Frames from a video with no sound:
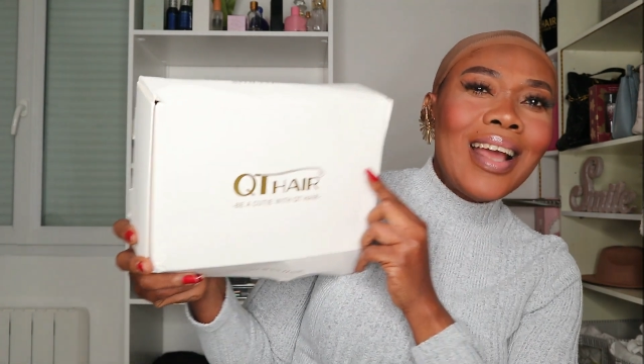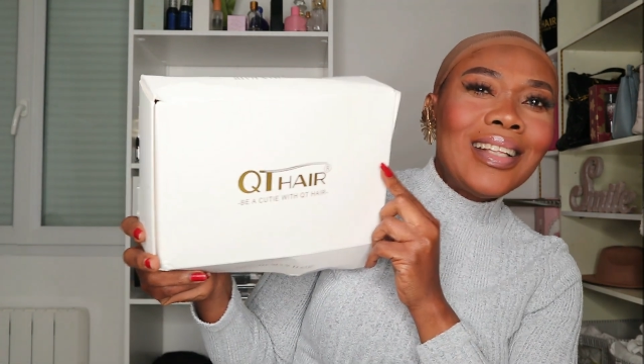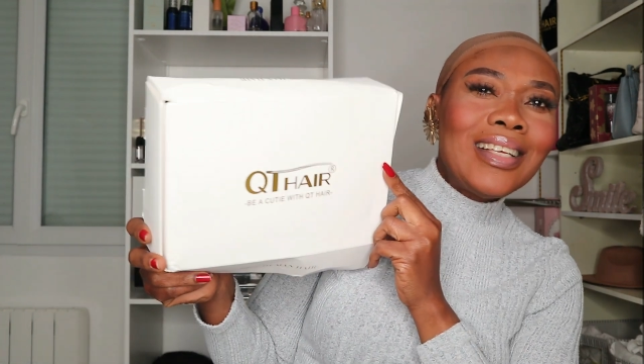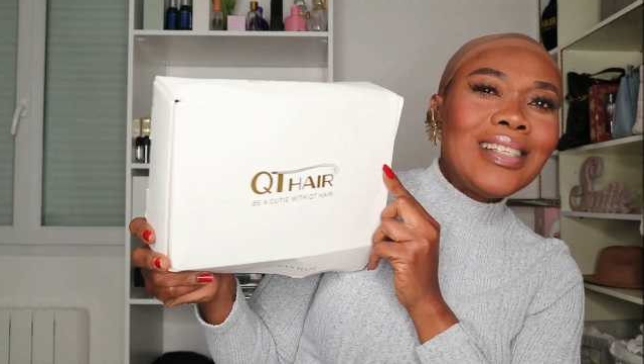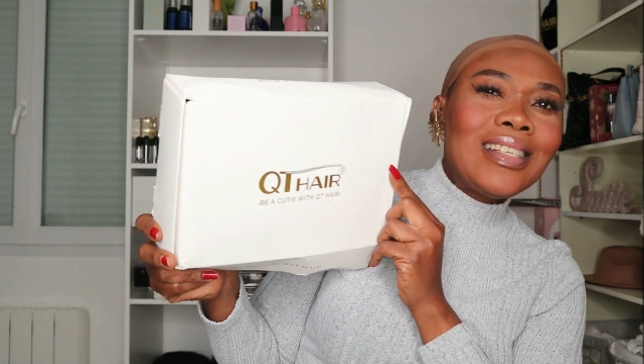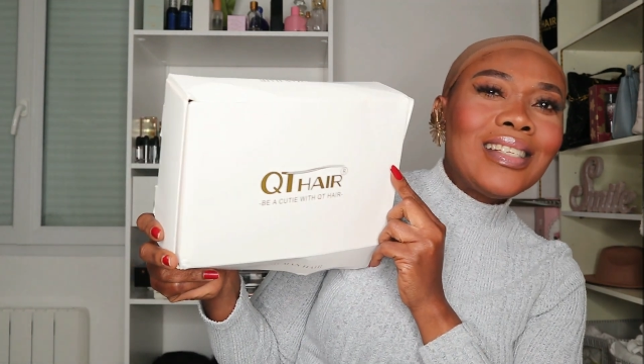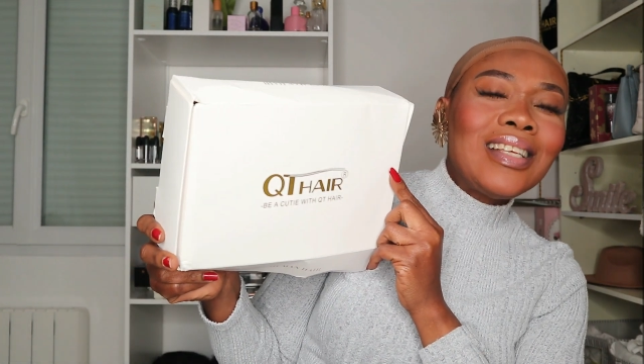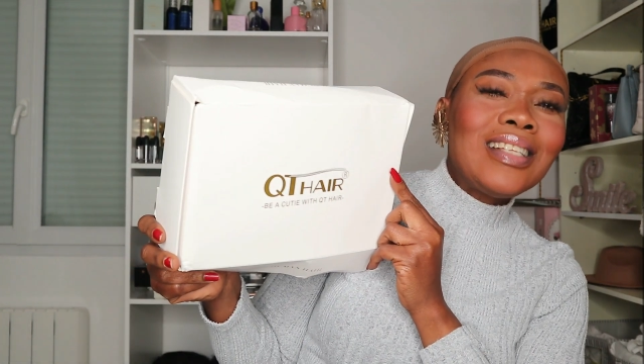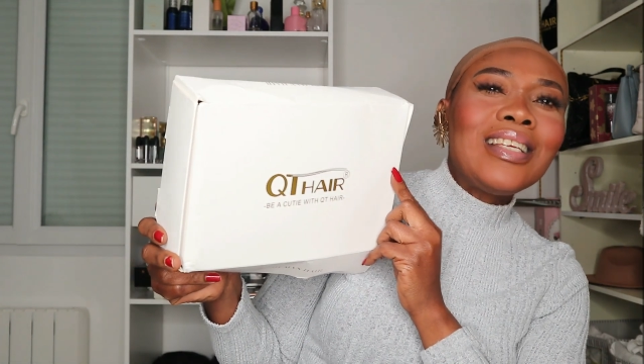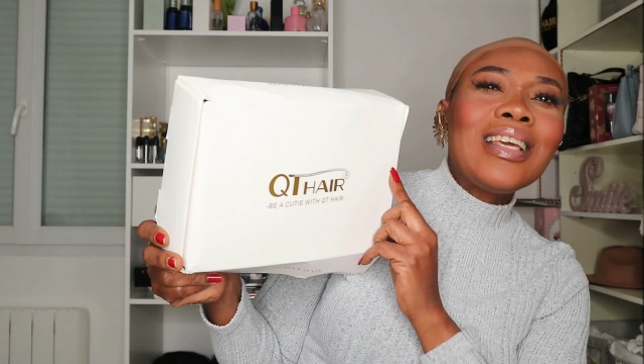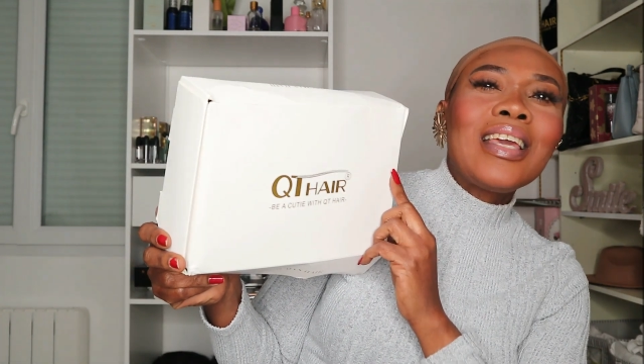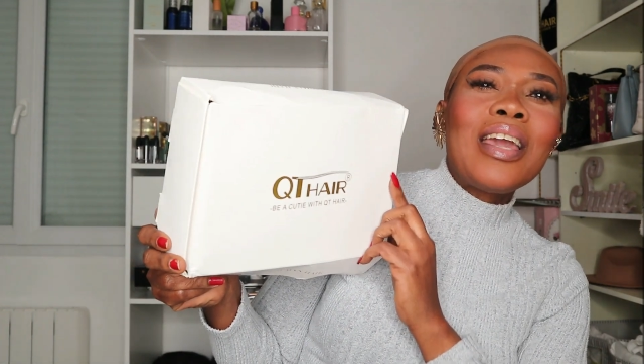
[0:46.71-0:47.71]
This is it.
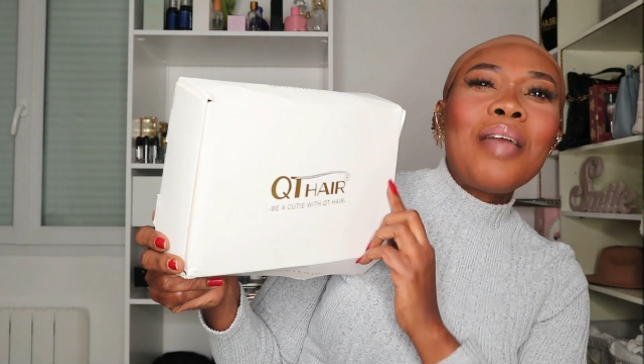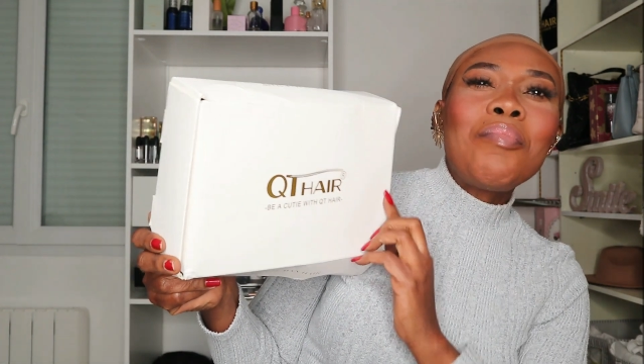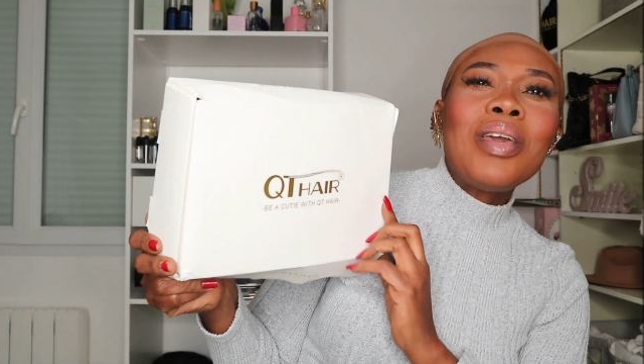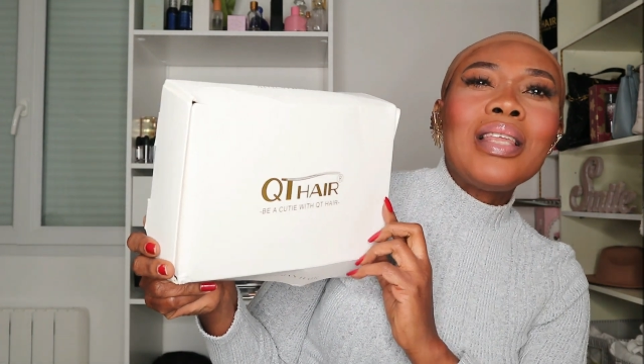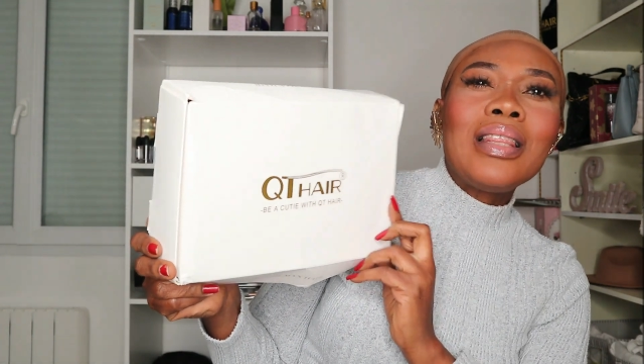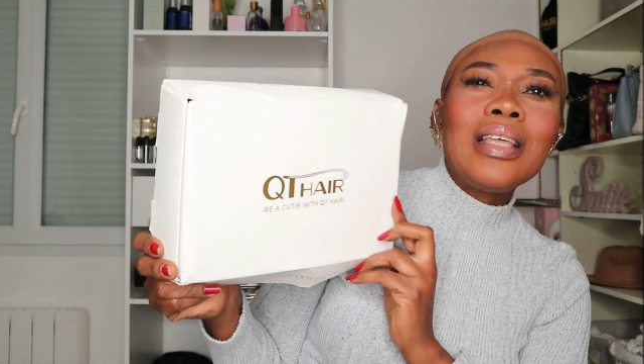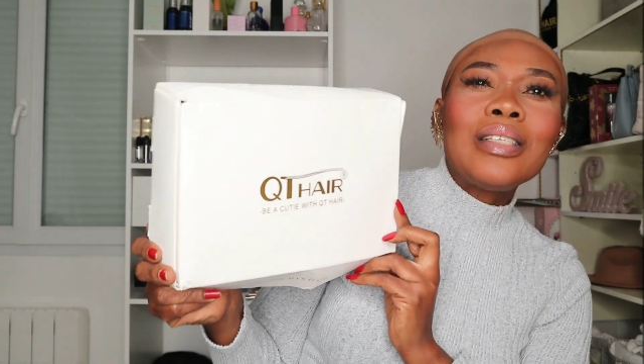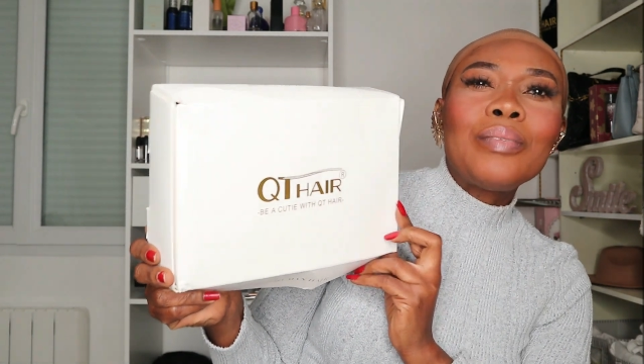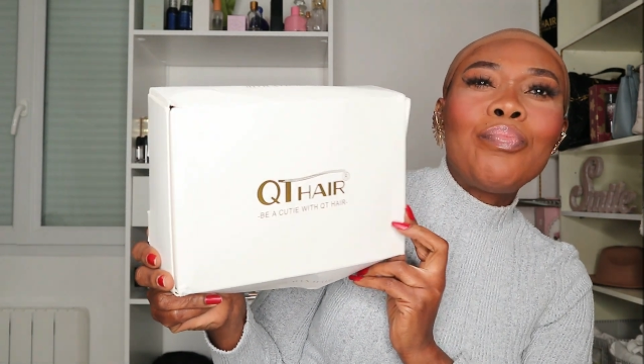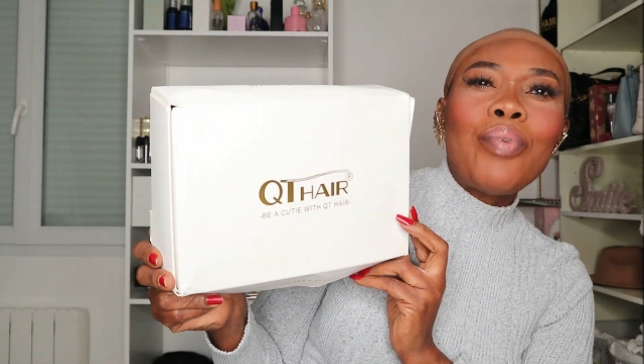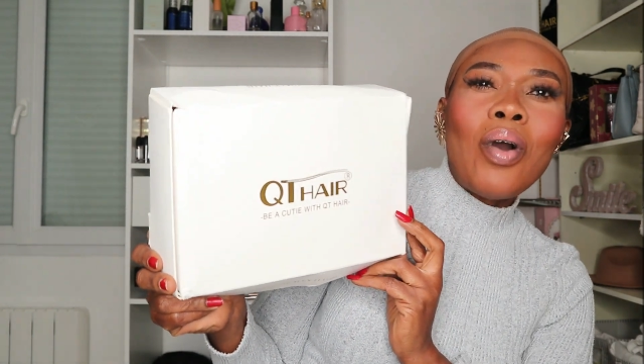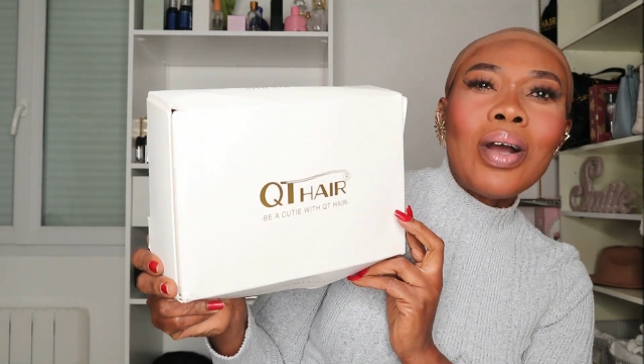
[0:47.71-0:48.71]
It came in this
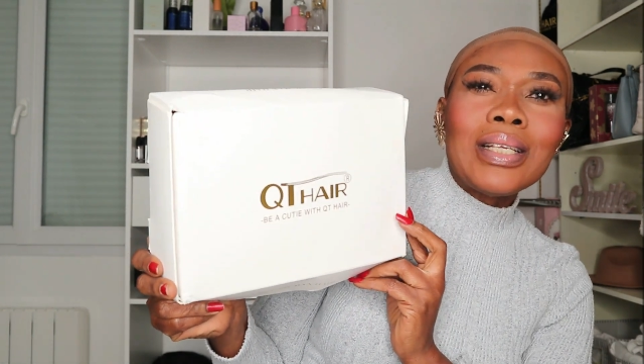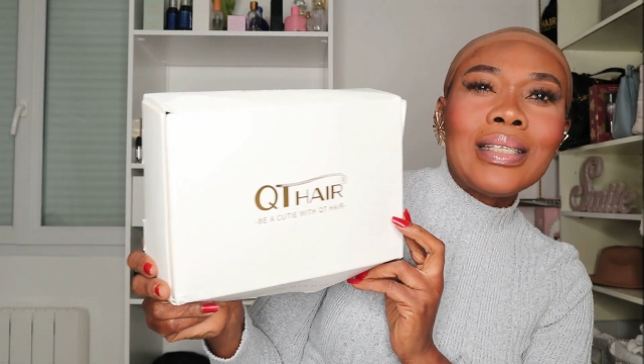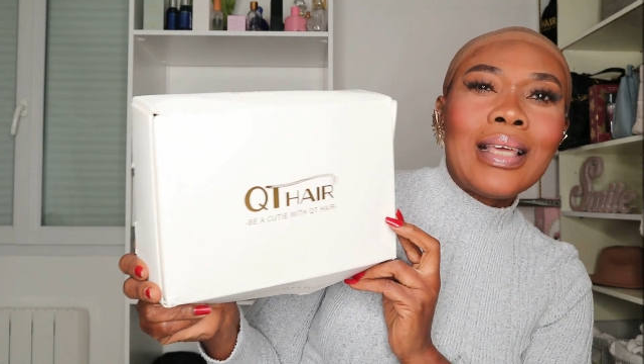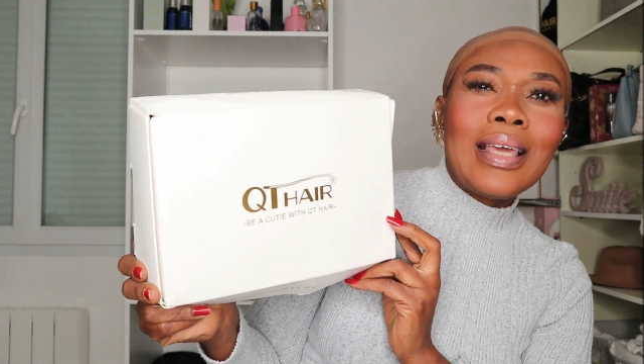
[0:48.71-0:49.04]
box